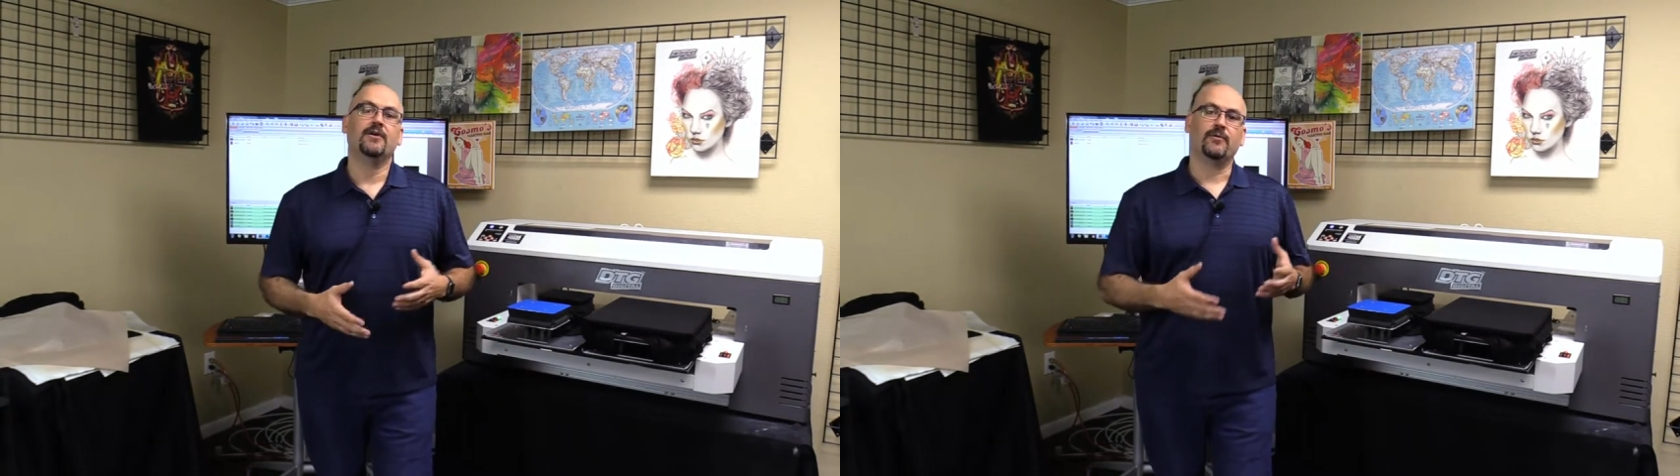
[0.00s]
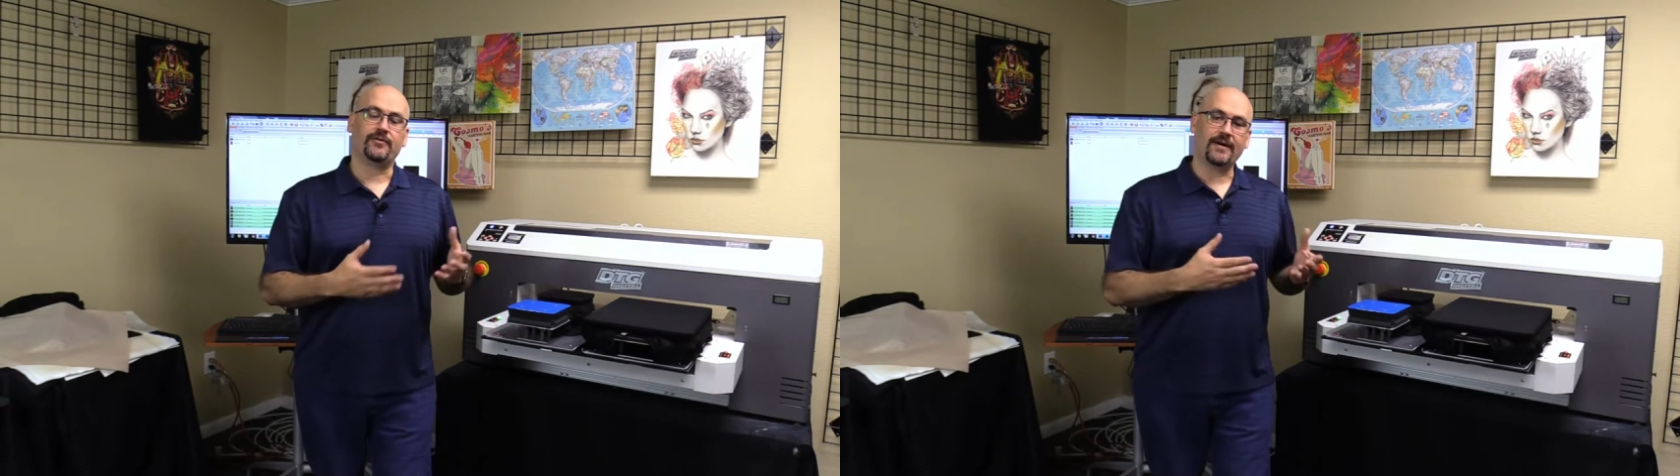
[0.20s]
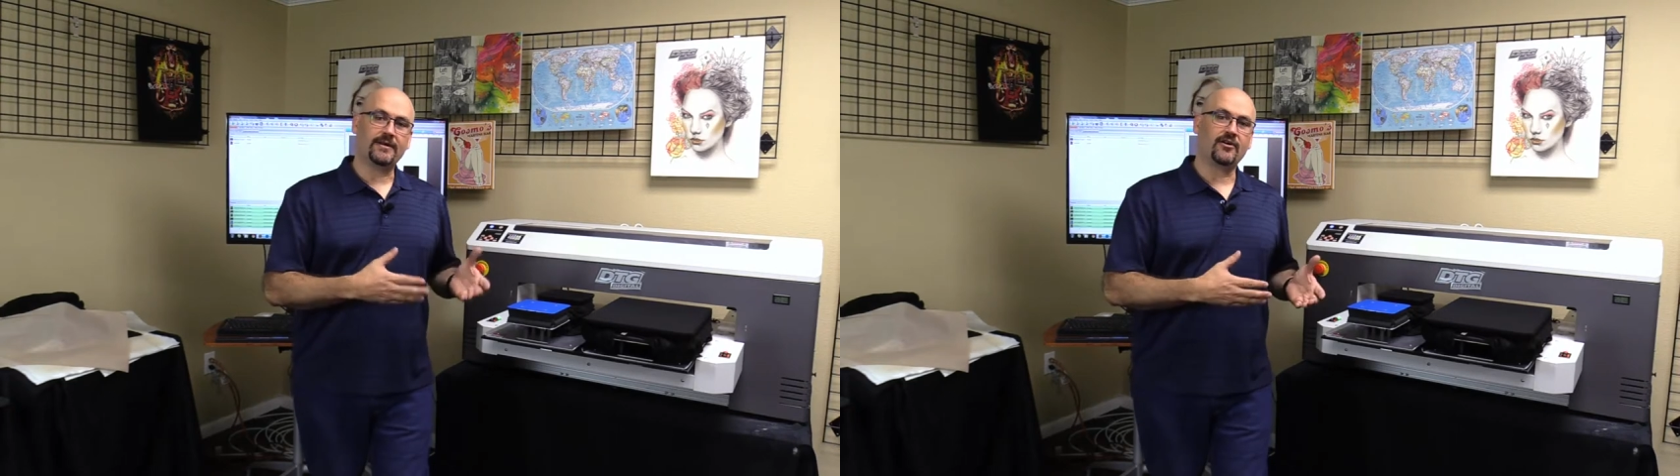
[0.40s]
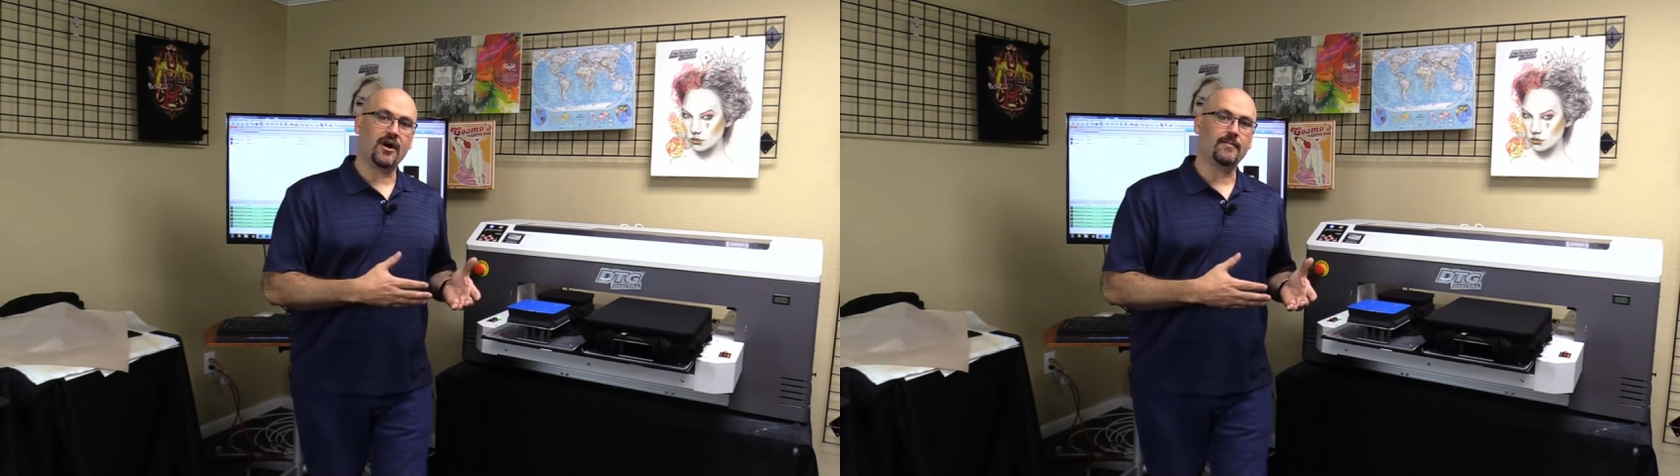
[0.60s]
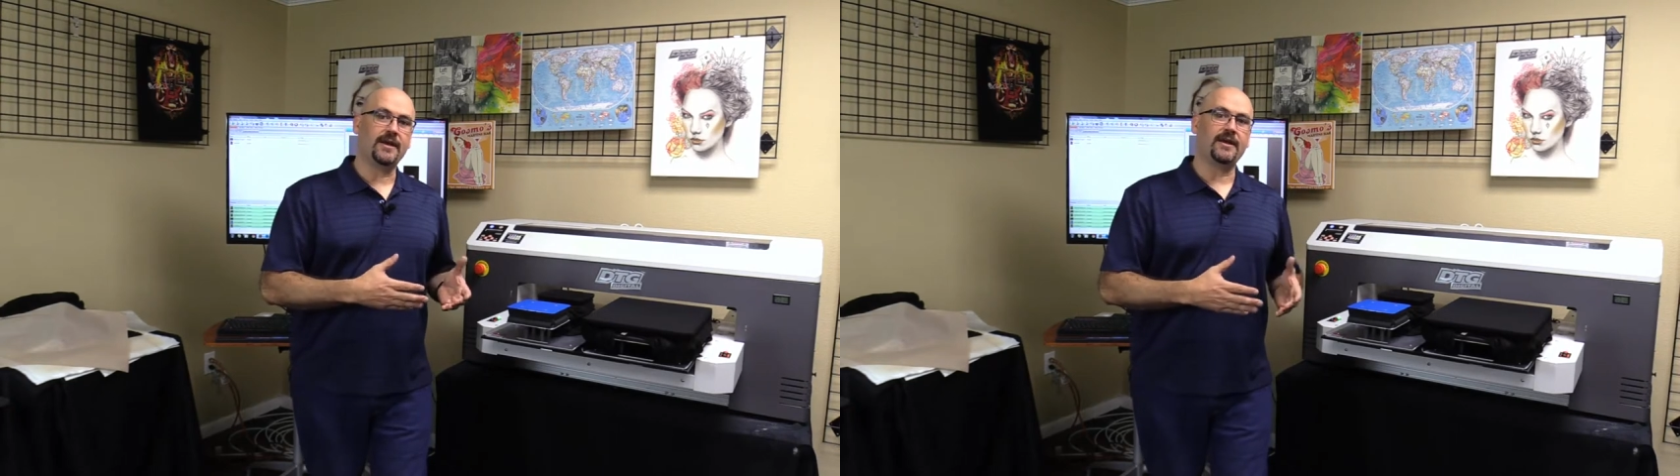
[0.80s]
With
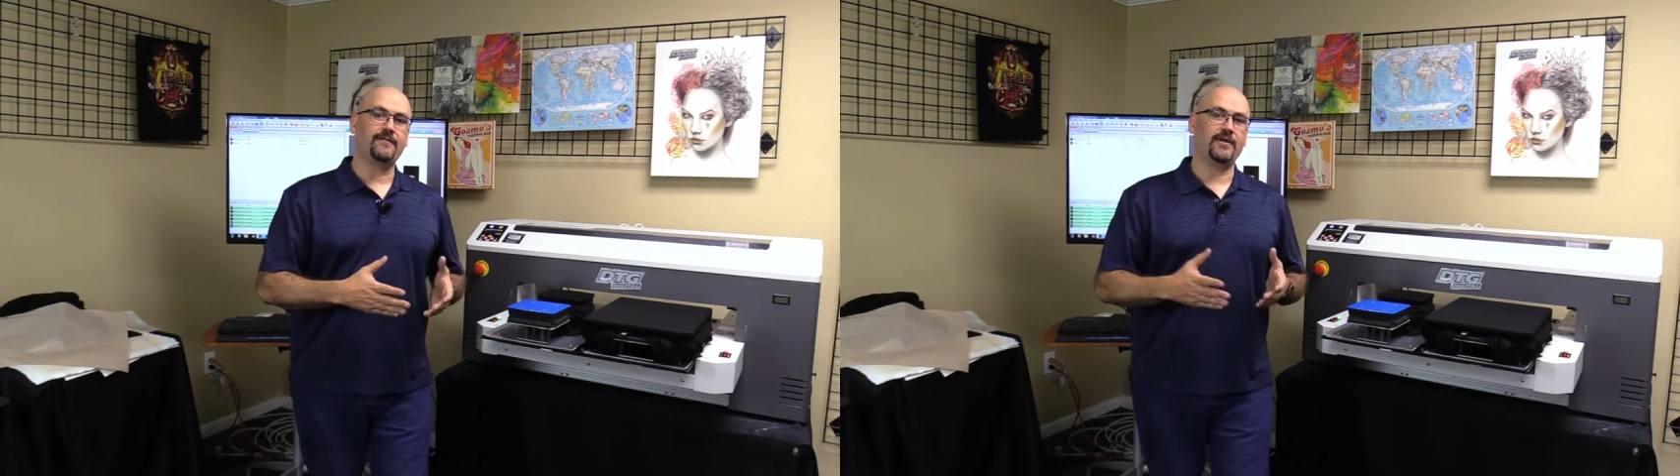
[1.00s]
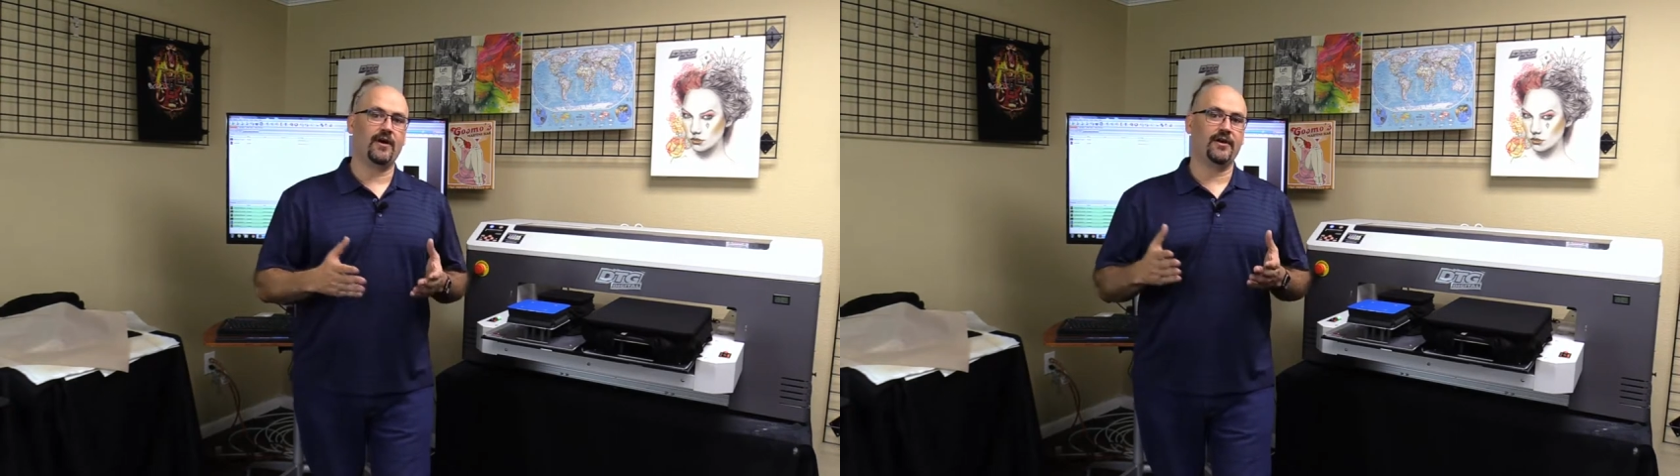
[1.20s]
direct-to-garment, if you